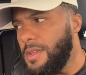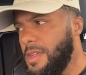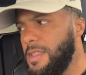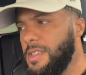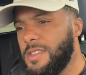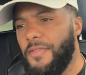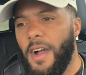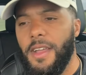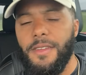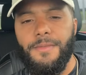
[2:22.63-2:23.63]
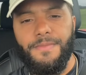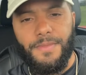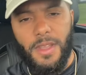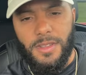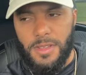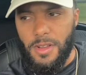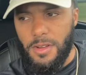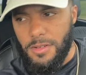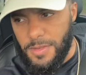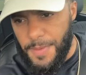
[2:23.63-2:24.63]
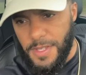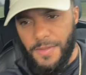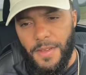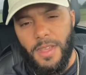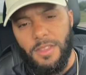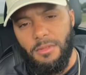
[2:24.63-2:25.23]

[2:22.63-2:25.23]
in this fight, as an Errol Spence fan,